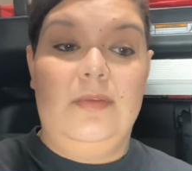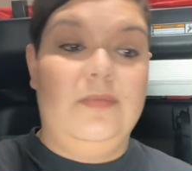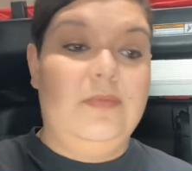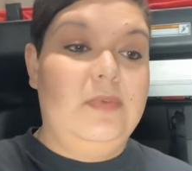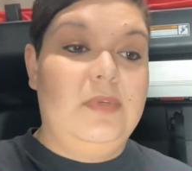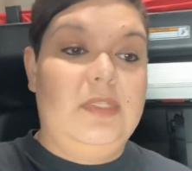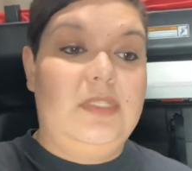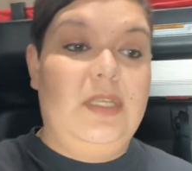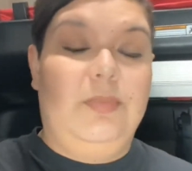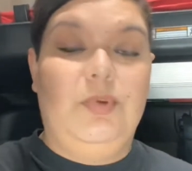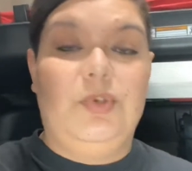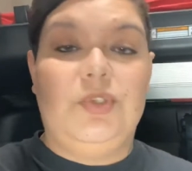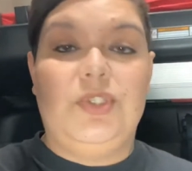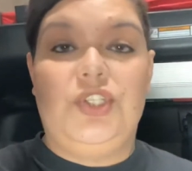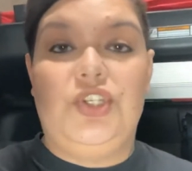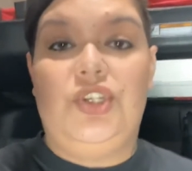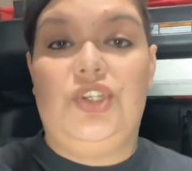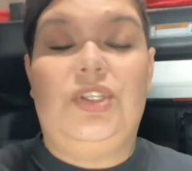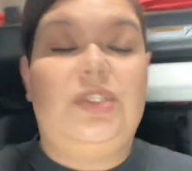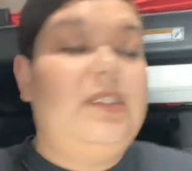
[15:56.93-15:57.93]

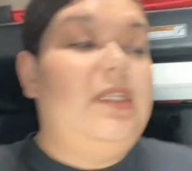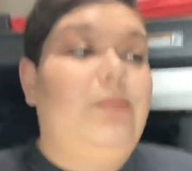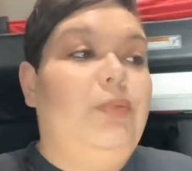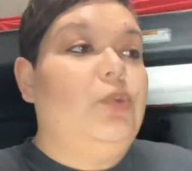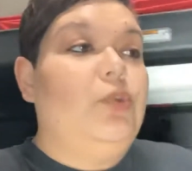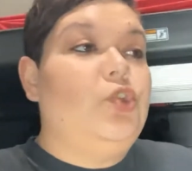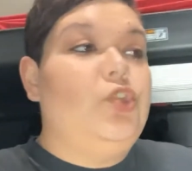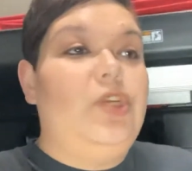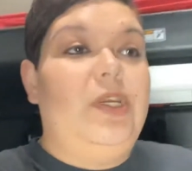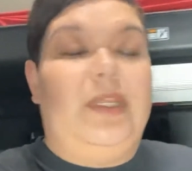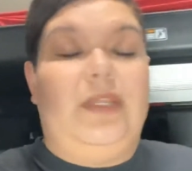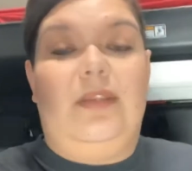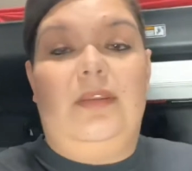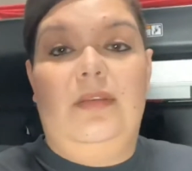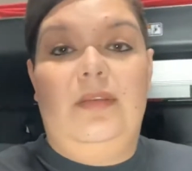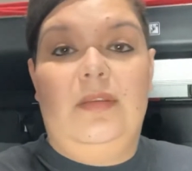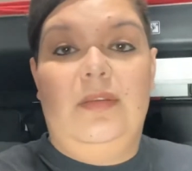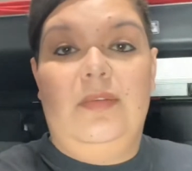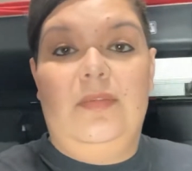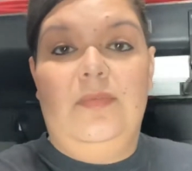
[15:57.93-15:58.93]
Simple shit.
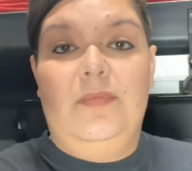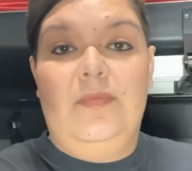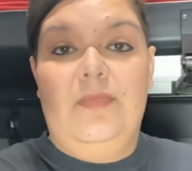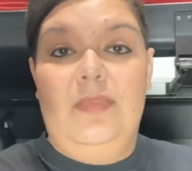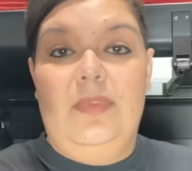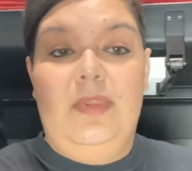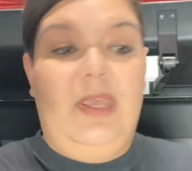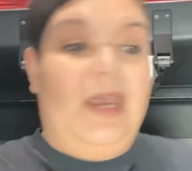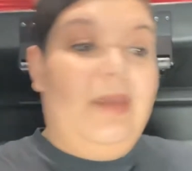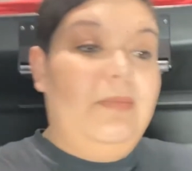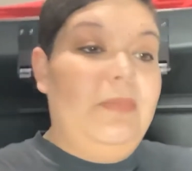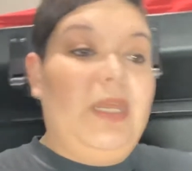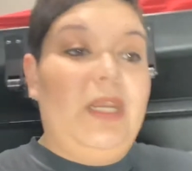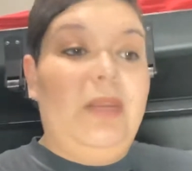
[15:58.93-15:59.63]
I'm not a